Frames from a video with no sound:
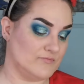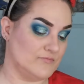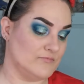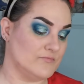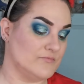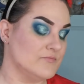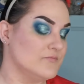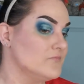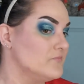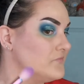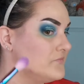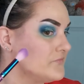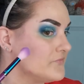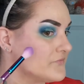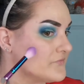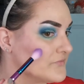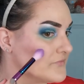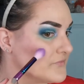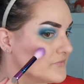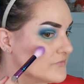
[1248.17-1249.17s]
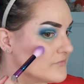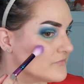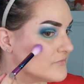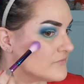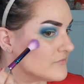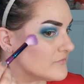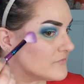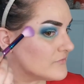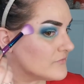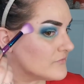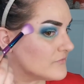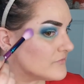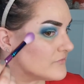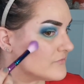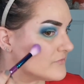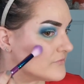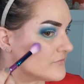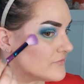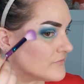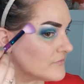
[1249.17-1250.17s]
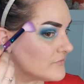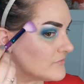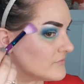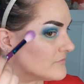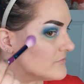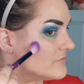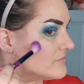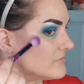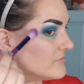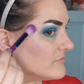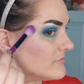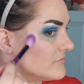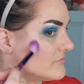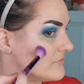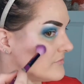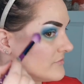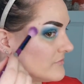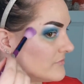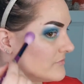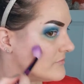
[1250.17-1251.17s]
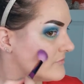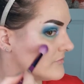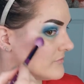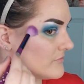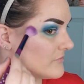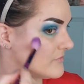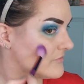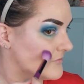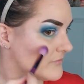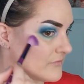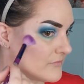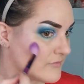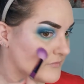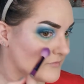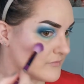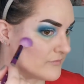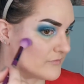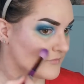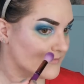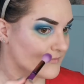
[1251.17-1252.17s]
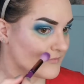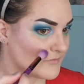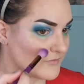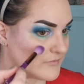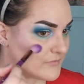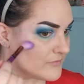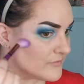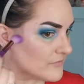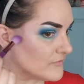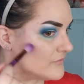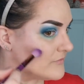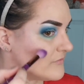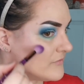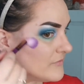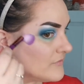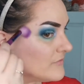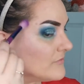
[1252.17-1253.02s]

No one is speaking in this clip.